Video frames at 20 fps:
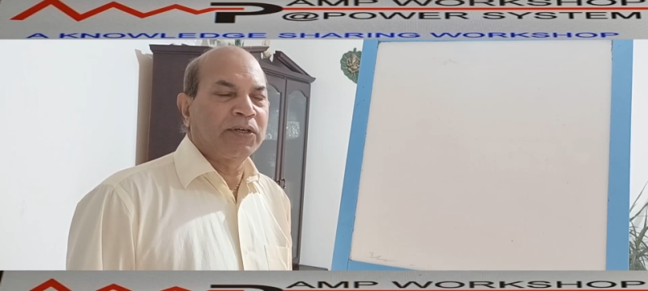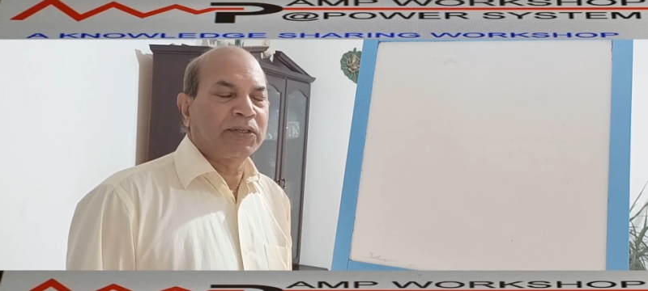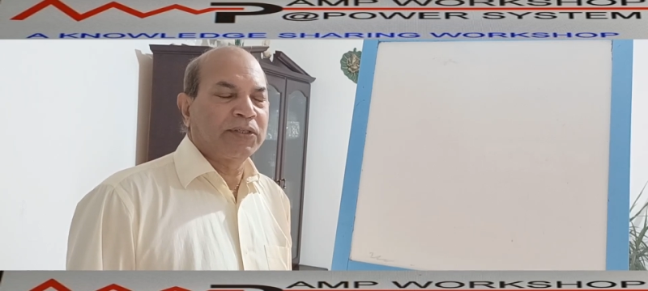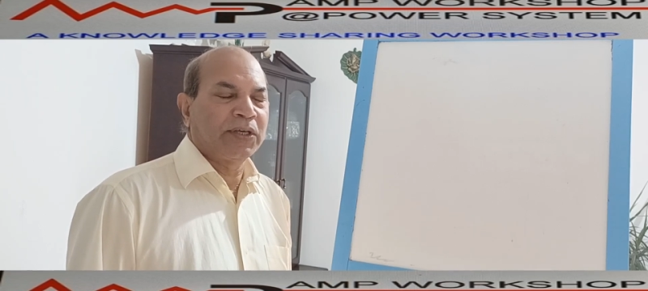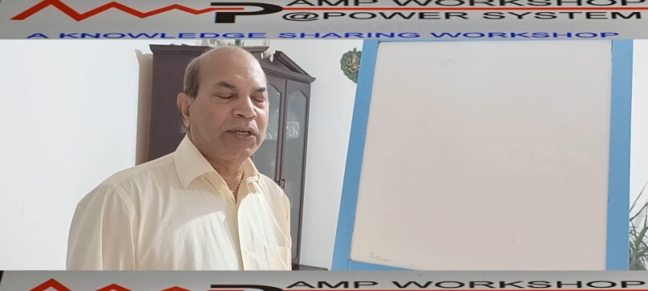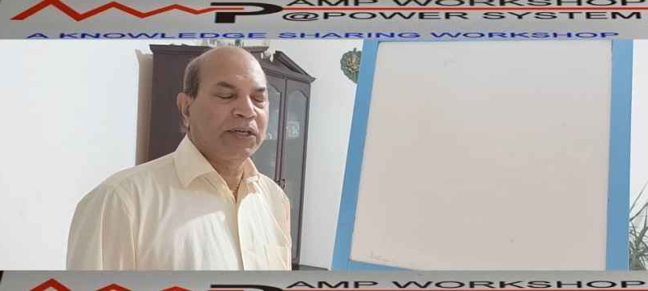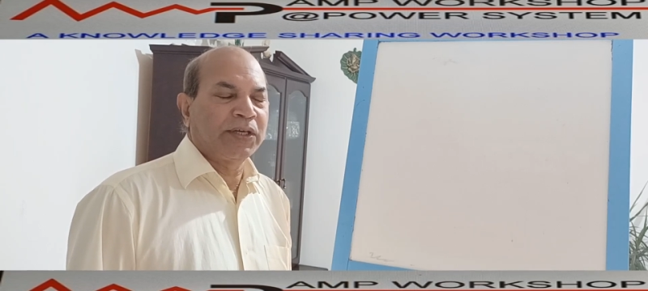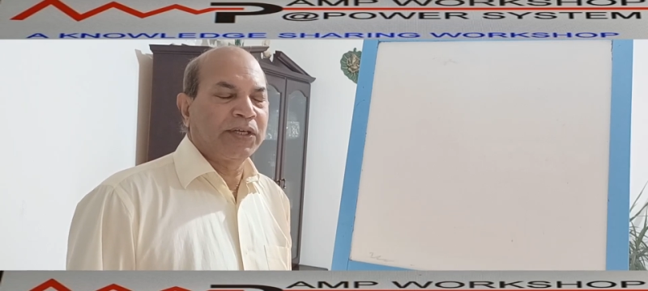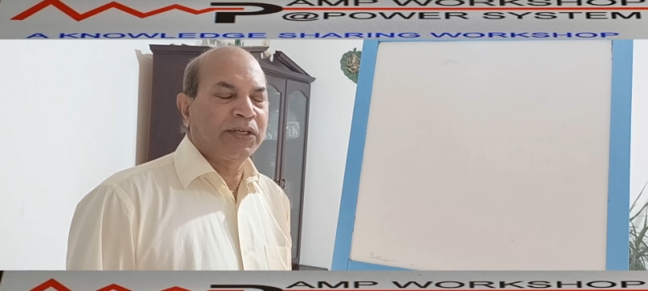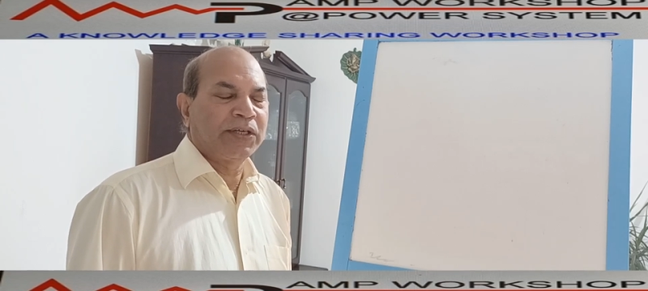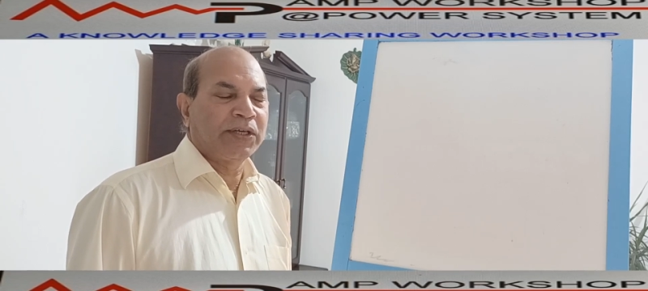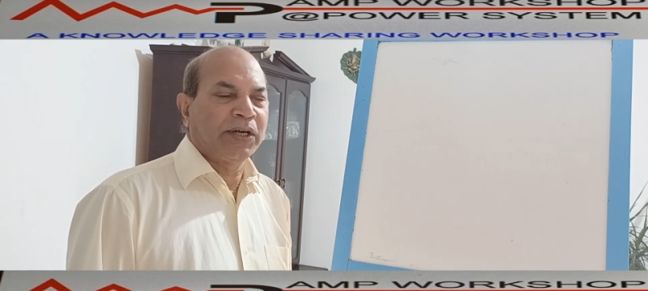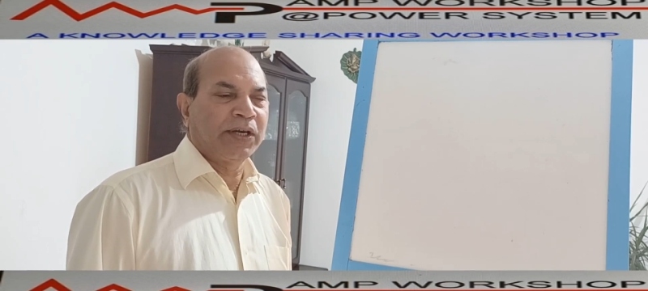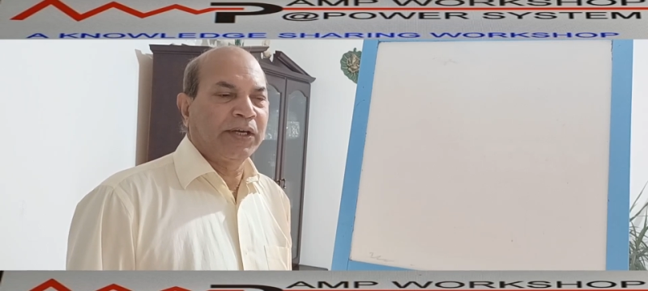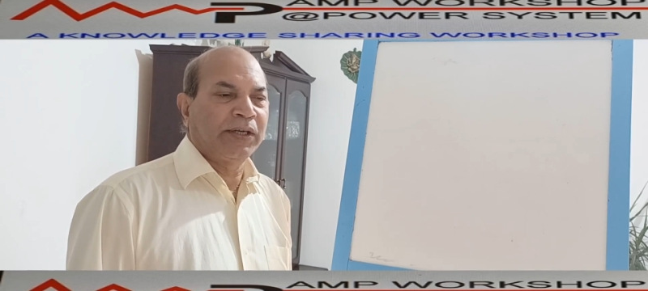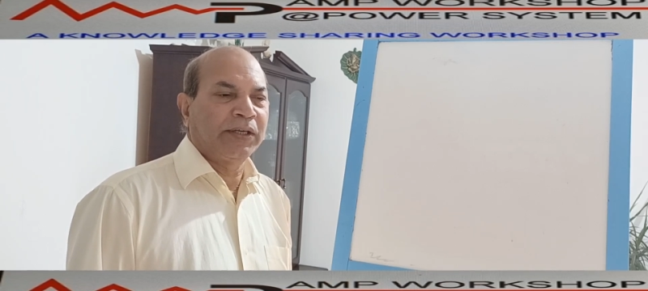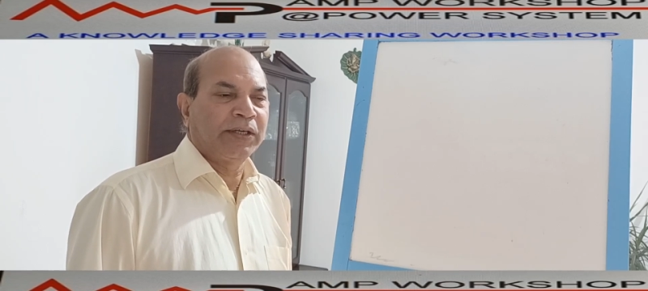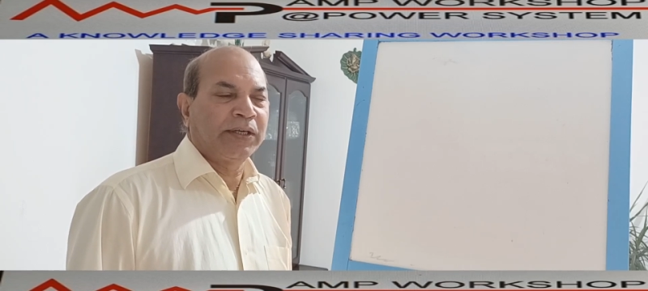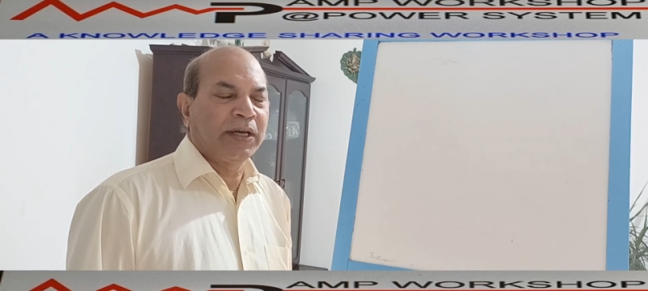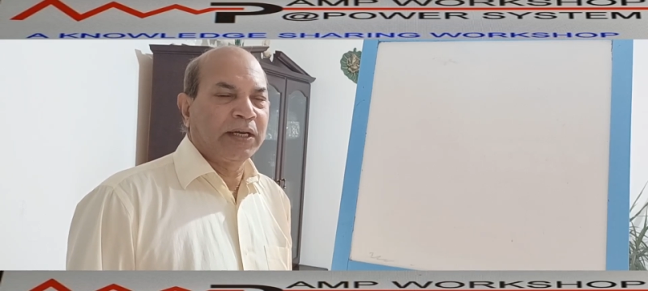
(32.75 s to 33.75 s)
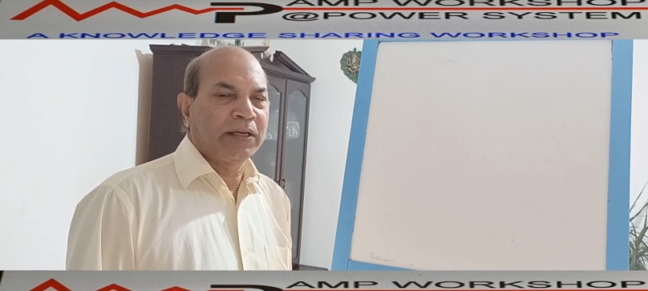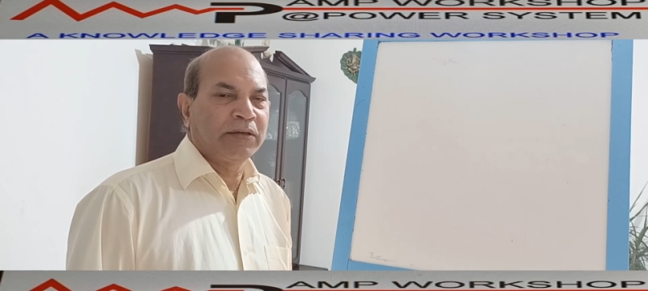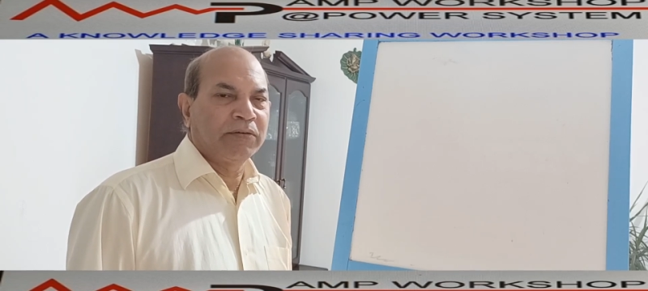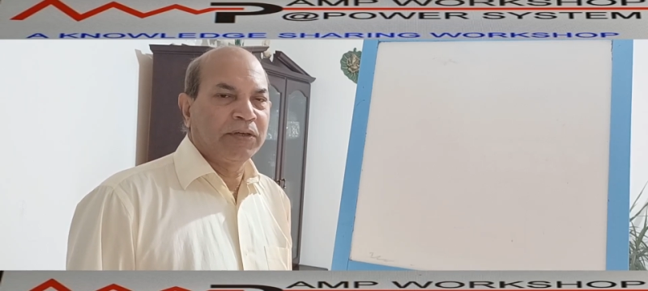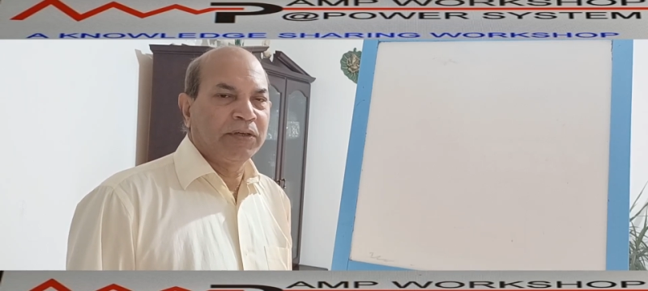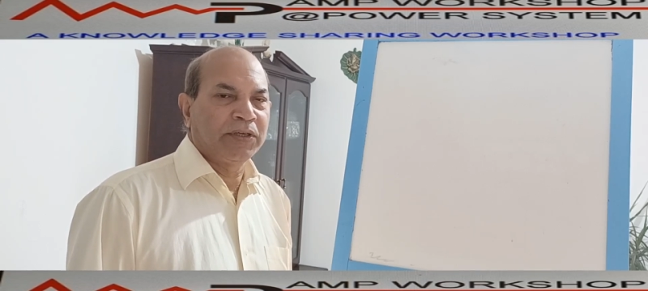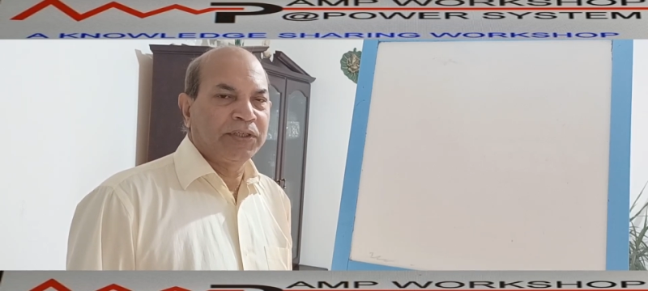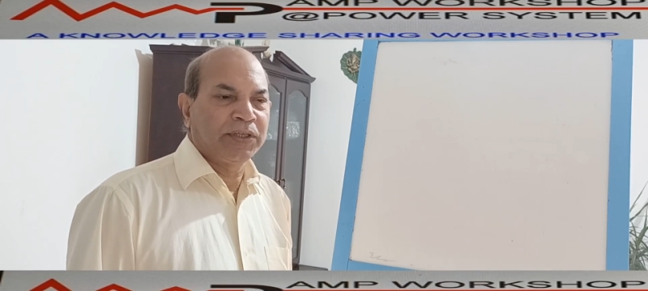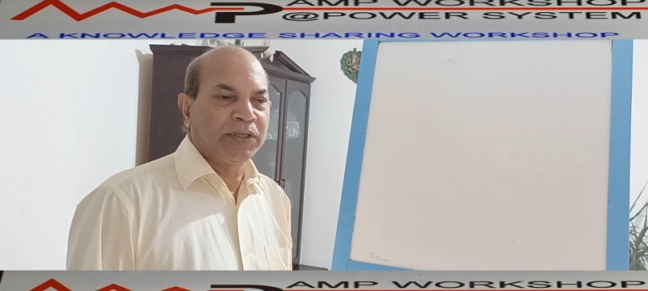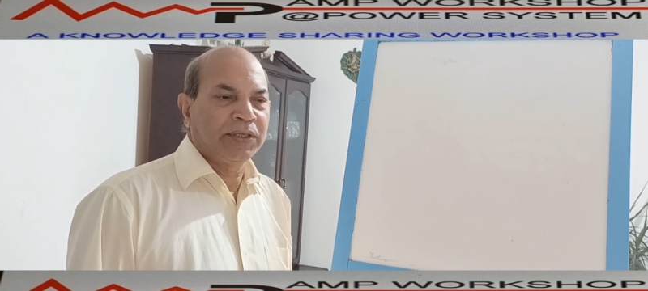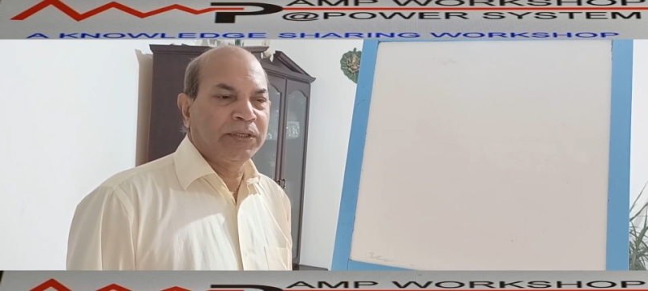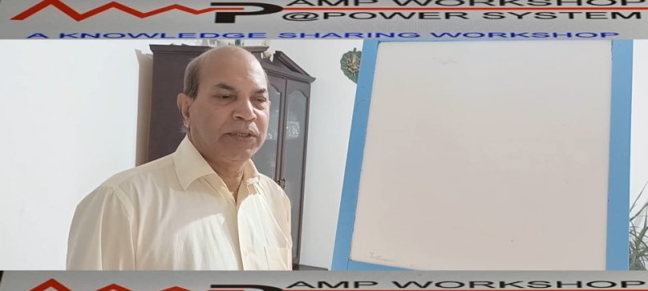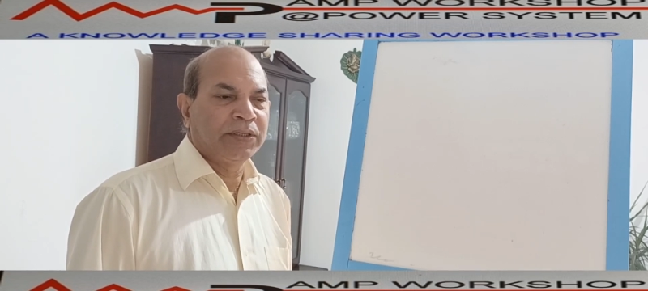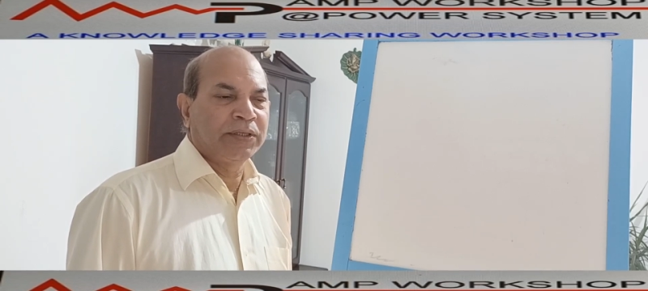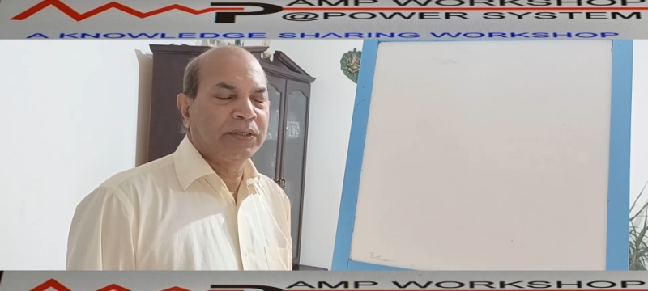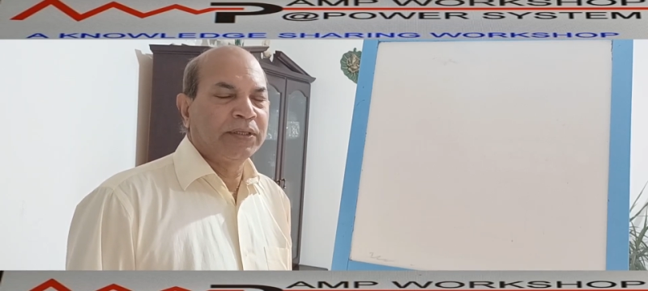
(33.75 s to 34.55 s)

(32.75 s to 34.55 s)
circuit current calculation.